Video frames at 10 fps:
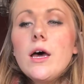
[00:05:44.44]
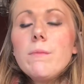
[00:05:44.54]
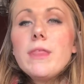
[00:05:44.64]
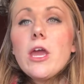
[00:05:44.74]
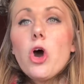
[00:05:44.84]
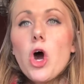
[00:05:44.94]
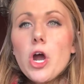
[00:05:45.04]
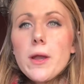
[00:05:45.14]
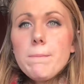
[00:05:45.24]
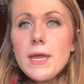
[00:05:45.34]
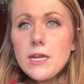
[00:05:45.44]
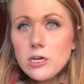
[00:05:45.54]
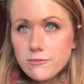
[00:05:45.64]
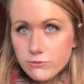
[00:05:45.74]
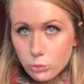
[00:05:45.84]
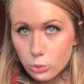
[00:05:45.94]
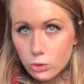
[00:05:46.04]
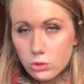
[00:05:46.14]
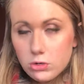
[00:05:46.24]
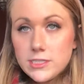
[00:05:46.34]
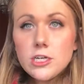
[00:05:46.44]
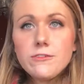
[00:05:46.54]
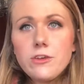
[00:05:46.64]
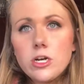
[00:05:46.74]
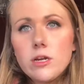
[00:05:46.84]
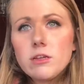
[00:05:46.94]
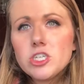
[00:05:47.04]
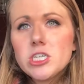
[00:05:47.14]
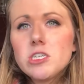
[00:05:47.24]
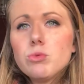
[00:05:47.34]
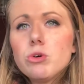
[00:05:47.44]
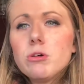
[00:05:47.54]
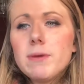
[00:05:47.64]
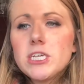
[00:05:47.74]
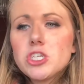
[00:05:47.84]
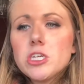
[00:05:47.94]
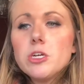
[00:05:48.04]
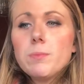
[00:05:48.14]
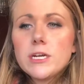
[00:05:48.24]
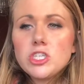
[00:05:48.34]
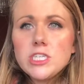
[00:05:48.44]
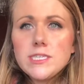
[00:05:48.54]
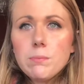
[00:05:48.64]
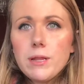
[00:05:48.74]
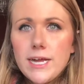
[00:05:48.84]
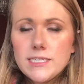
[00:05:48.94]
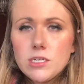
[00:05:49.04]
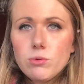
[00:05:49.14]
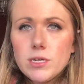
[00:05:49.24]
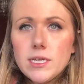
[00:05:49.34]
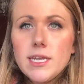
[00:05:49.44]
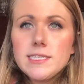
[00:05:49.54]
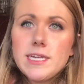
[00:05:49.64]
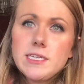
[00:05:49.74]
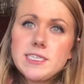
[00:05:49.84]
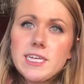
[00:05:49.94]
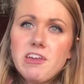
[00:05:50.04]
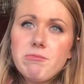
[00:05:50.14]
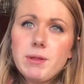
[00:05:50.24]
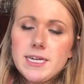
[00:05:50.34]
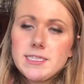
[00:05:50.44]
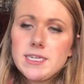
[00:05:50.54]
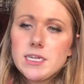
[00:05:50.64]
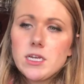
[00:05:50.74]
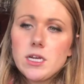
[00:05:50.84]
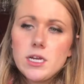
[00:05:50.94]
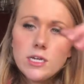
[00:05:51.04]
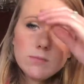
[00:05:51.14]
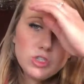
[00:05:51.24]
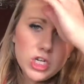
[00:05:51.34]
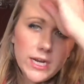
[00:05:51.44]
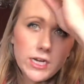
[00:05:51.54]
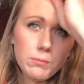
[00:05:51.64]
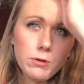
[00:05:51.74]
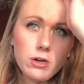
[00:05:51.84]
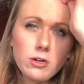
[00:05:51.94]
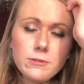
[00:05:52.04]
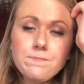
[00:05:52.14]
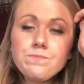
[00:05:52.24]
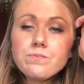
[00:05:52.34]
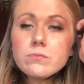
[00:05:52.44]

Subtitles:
They are made of wool, so if you're allergic to wool, make sure you purchase the plastic one. It's a safe plastic dryer ball.